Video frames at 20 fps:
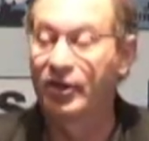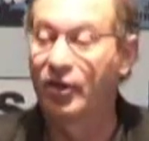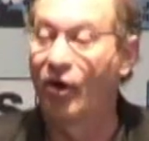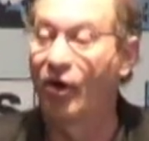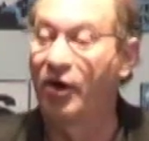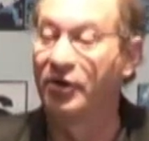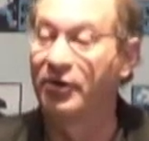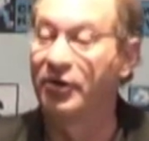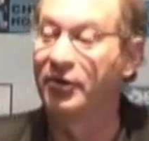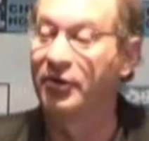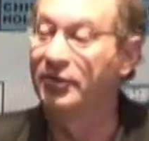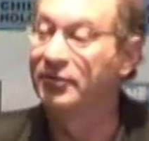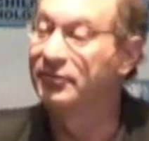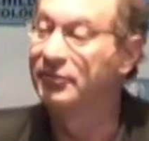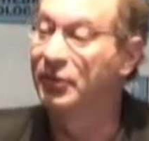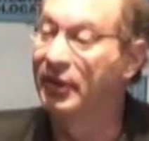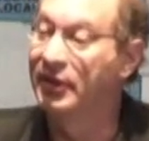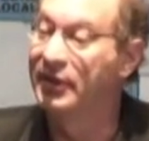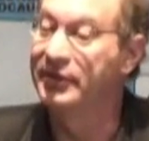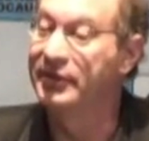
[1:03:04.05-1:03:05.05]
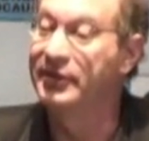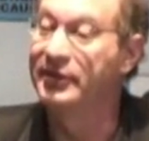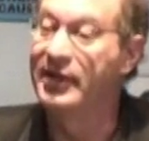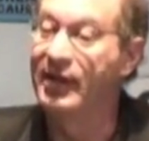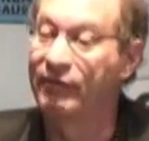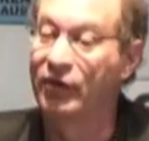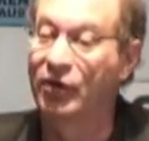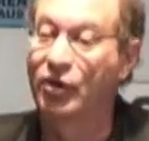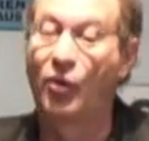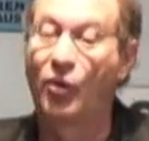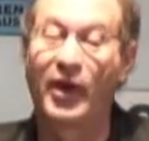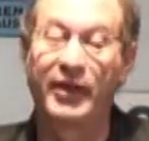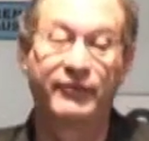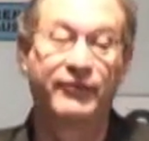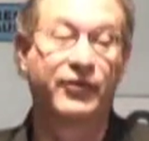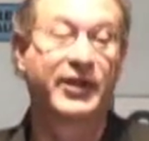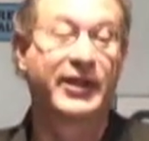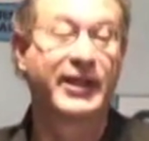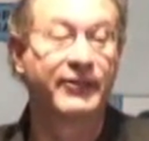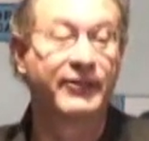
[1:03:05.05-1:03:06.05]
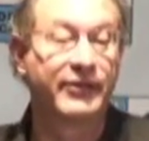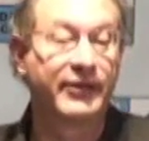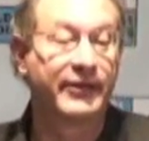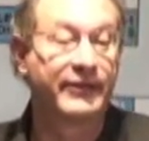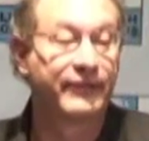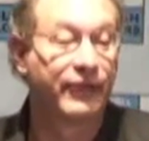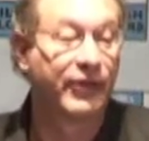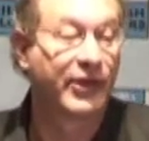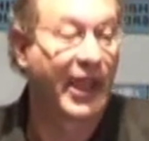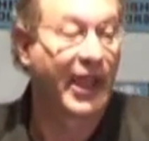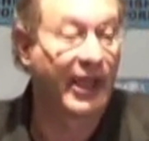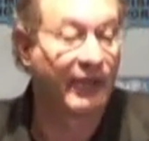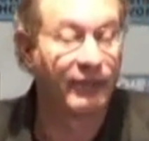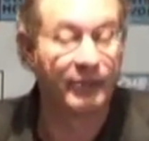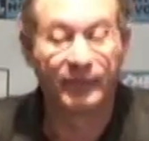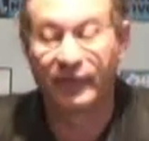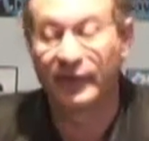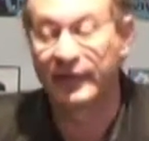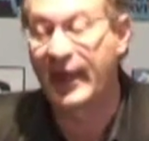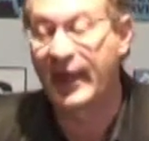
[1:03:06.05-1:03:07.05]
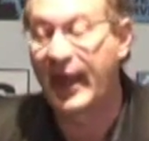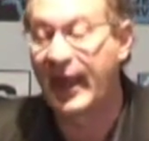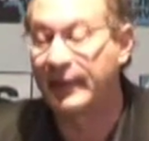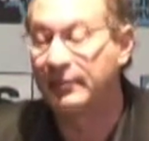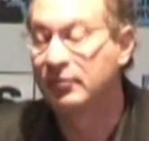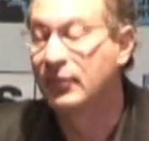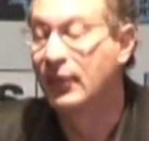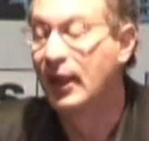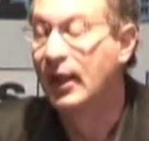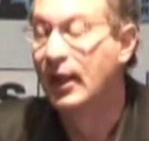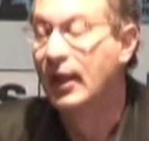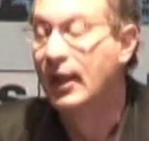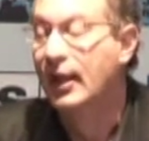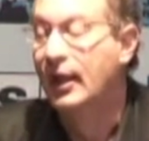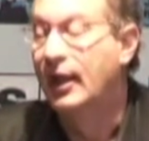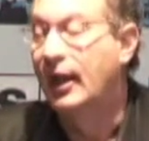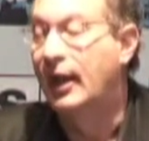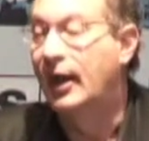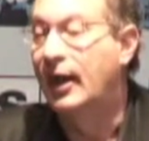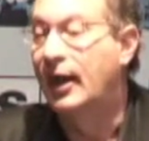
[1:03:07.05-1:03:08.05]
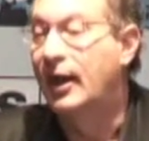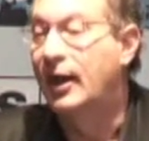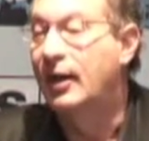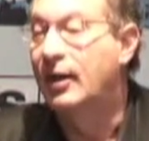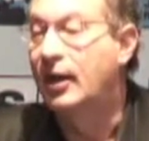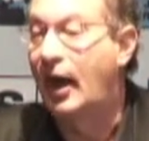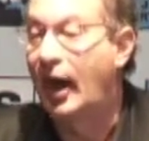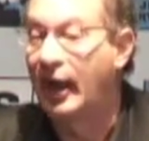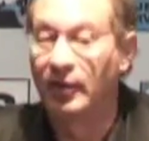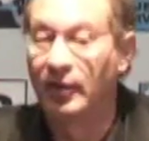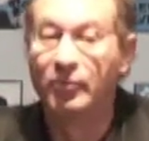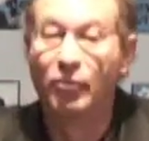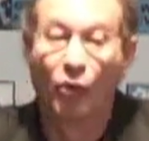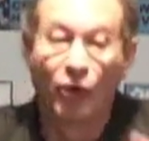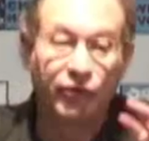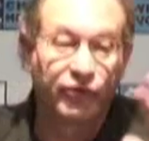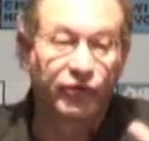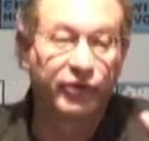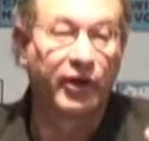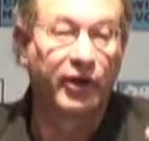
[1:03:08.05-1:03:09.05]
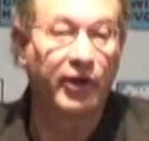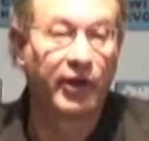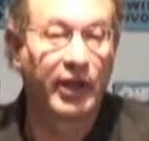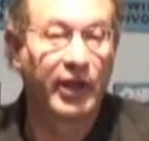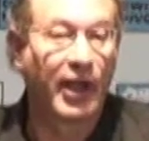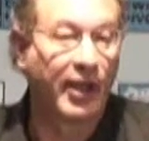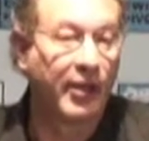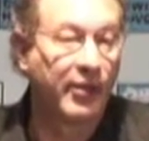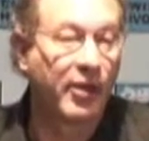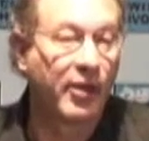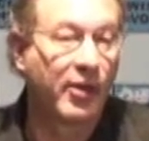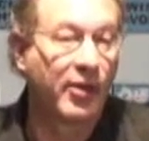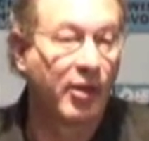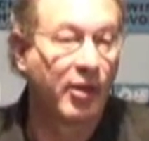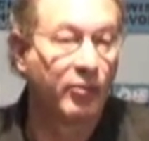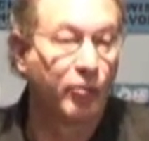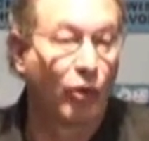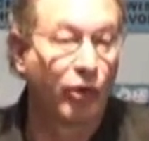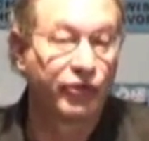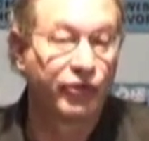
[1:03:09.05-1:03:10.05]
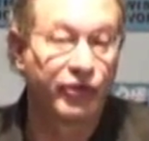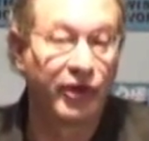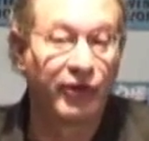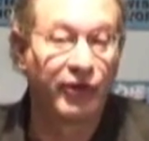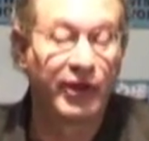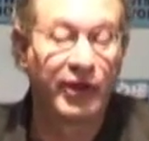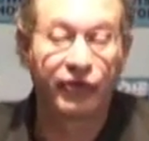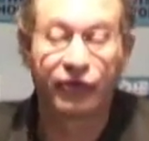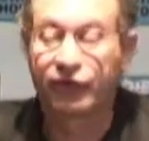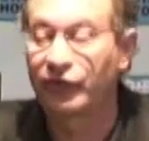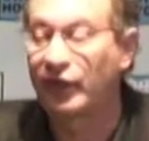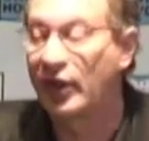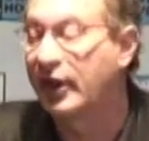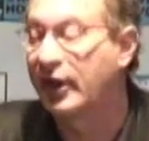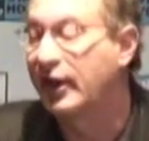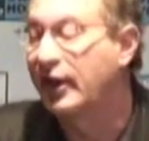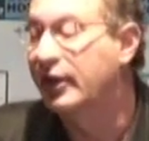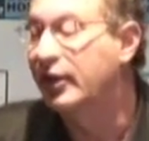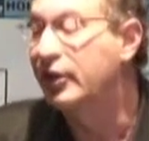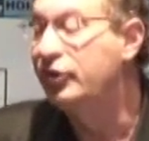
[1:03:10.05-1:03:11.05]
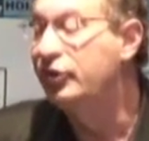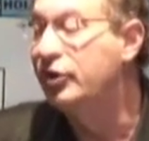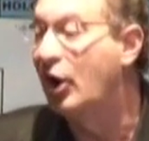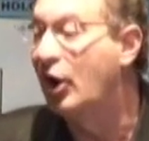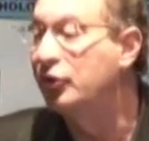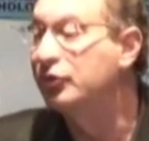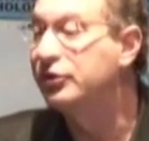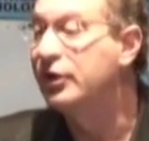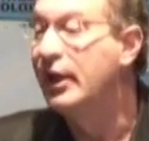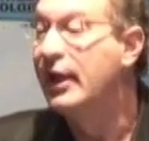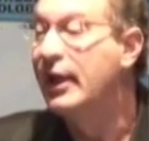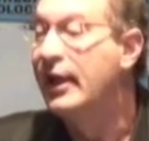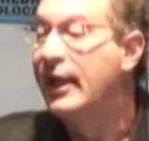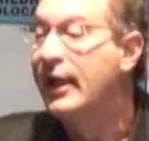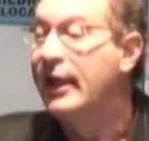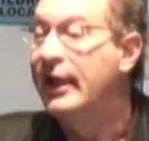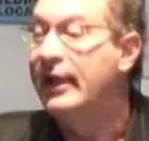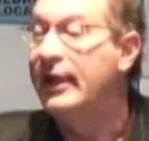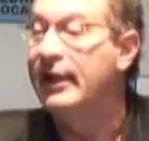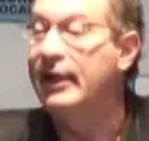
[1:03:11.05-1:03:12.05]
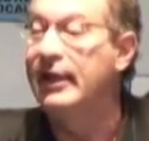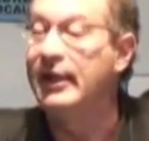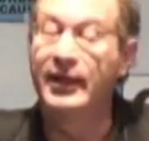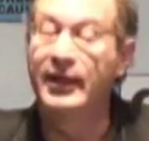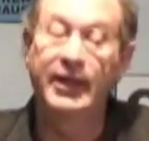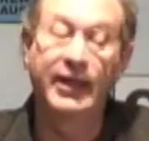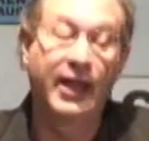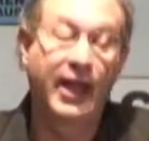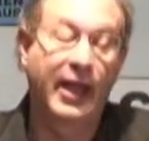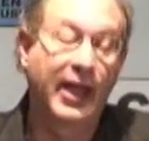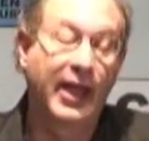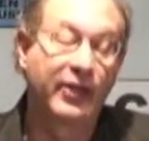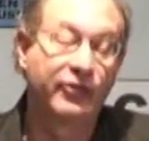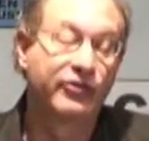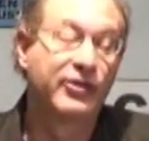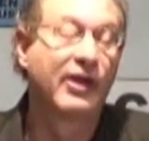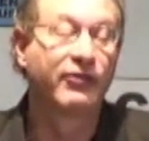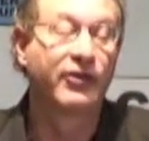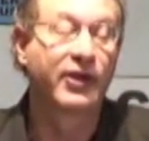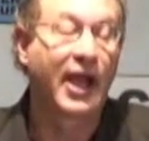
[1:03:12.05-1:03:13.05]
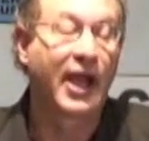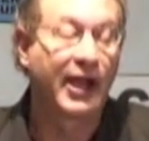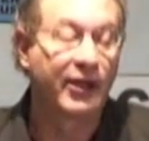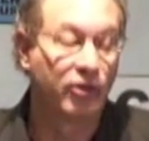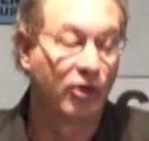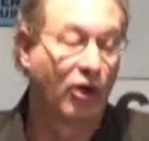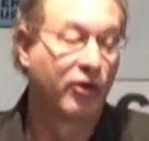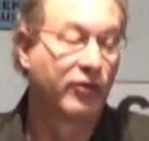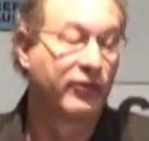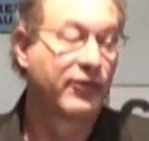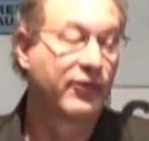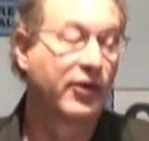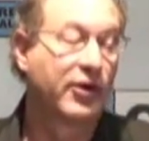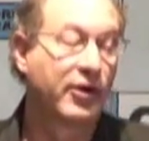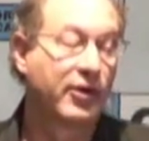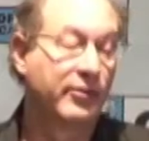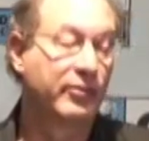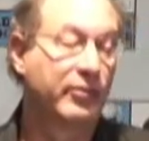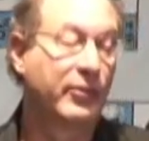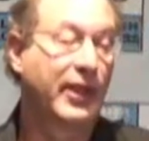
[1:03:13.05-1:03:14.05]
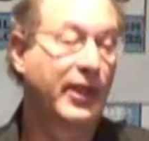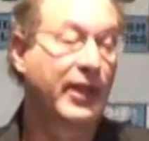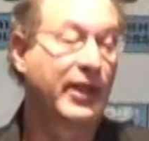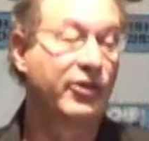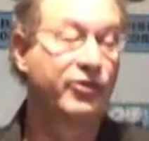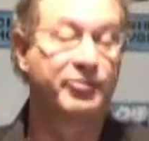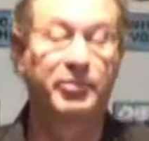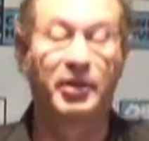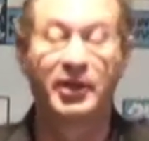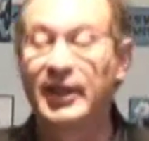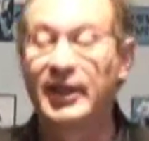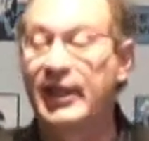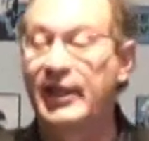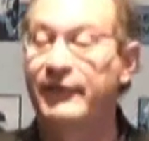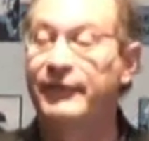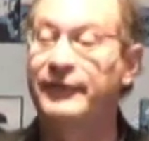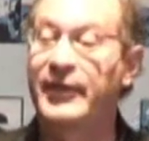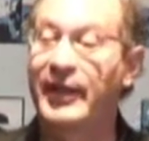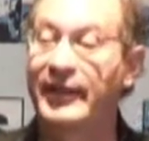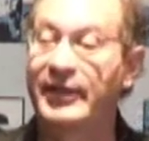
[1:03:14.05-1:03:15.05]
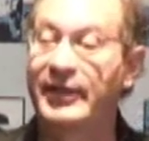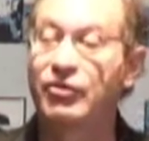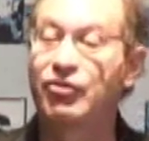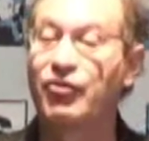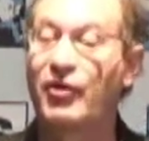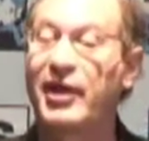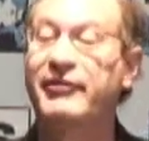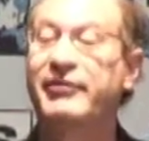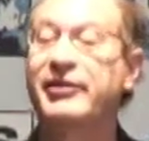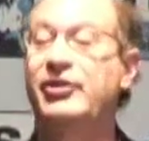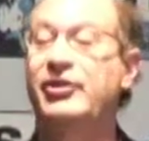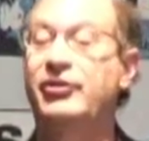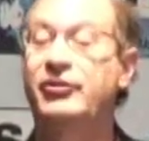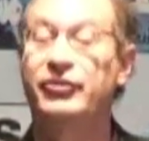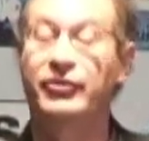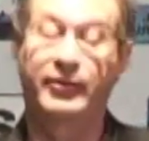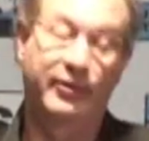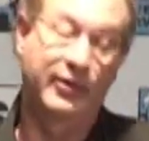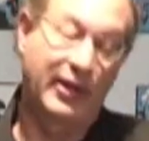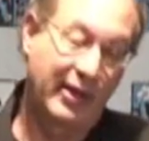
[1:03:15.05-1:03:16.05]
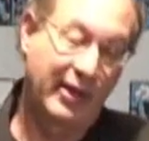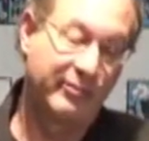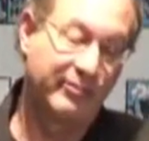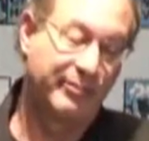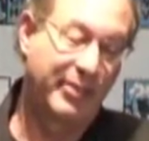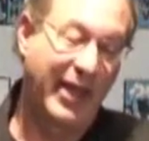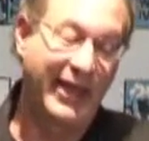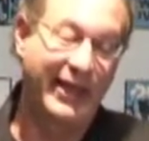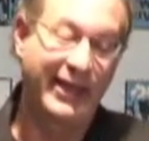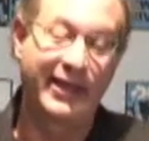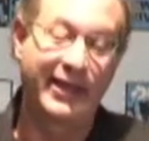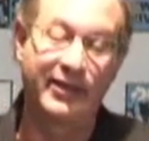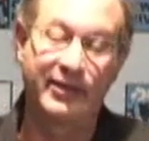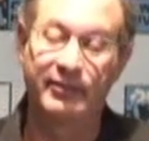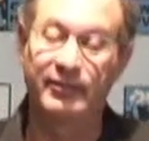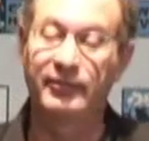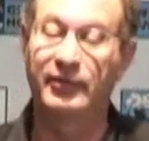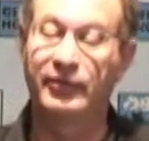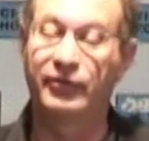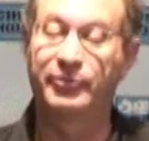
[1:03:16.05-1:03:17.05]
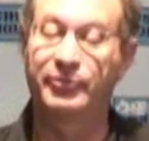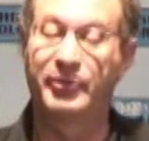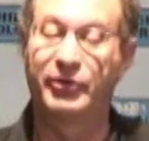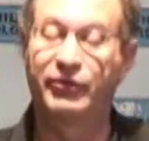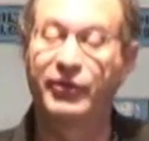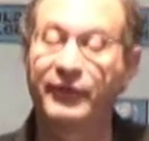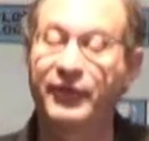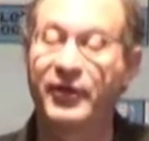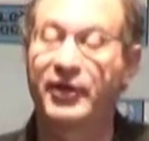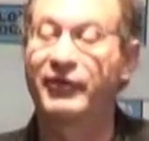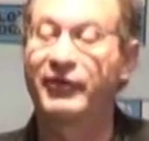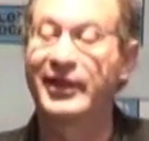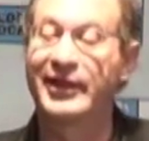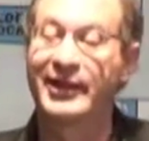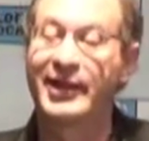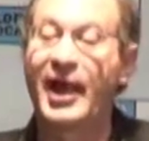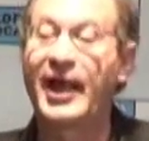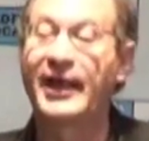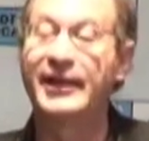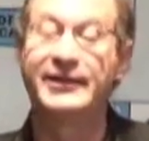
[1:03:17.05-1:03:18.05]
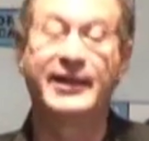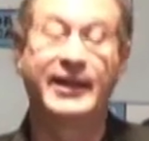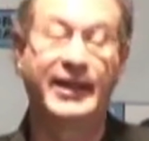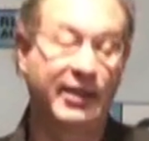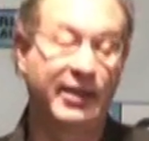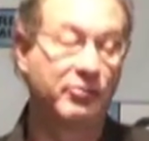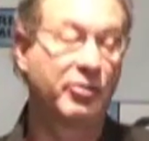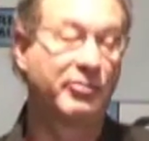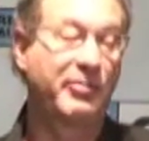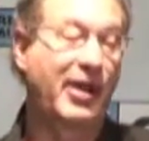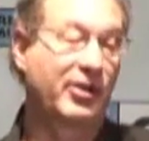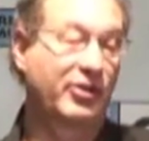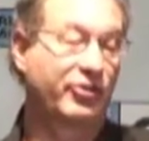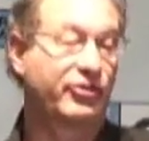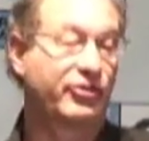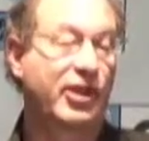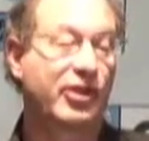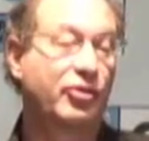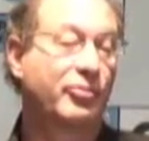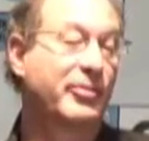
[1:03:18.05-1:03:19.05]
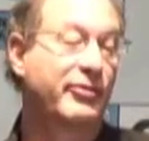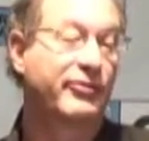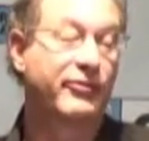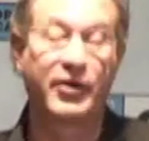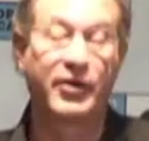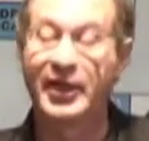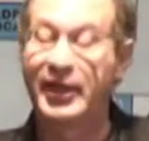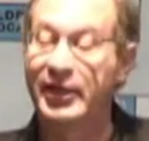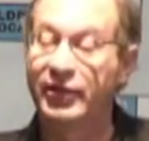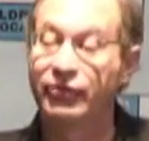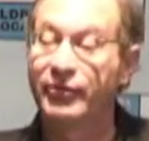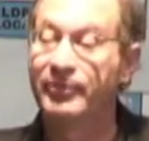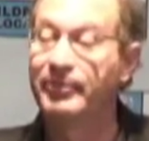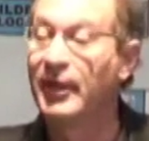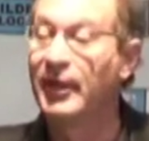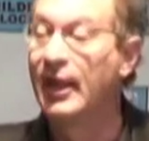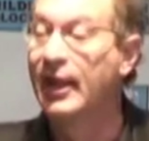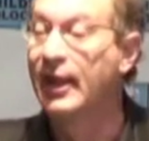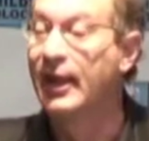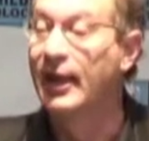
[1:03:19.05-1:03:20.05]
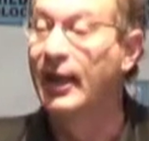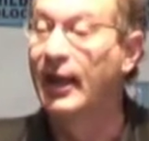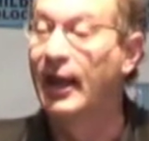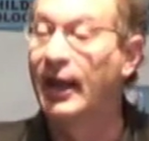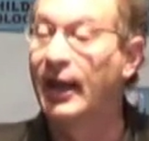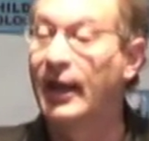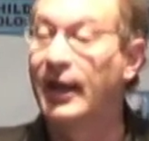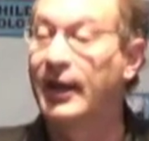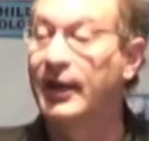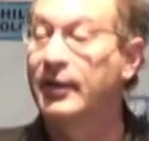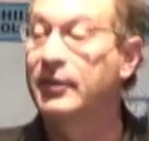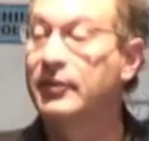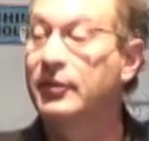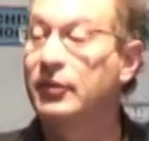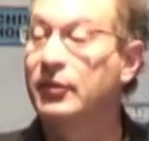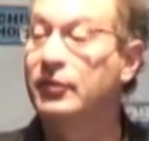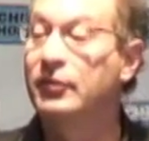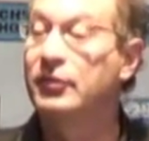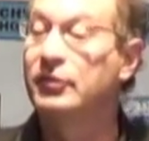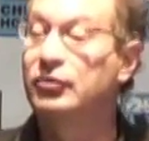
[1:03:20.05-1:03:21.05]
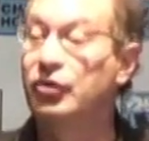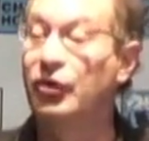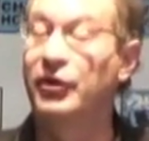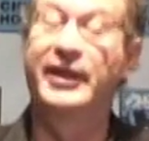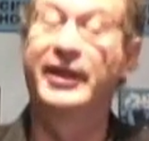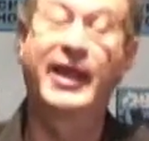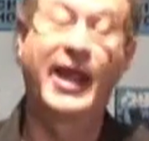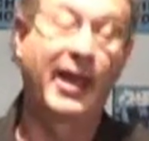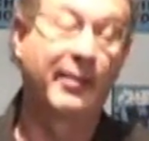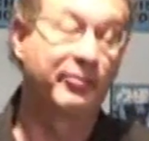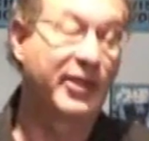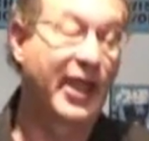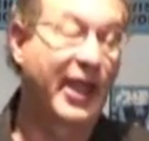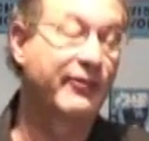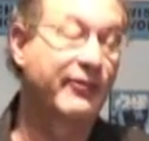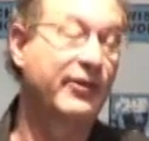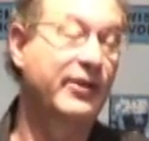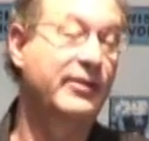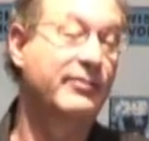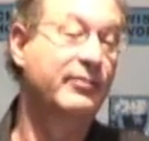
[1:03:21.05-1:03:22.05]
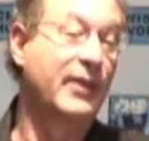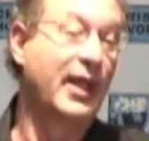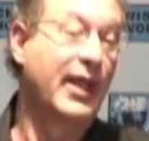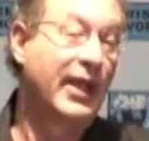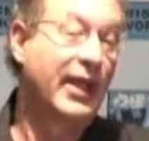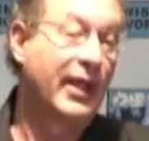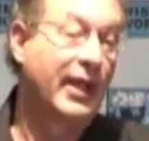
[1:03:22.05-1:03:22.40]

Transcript: Carter never quite forgave him for that. On a more serious note, he has never gotten over his belief that the Israelis, and Begin specifically, lied to him about a settlement freeze during Camp David.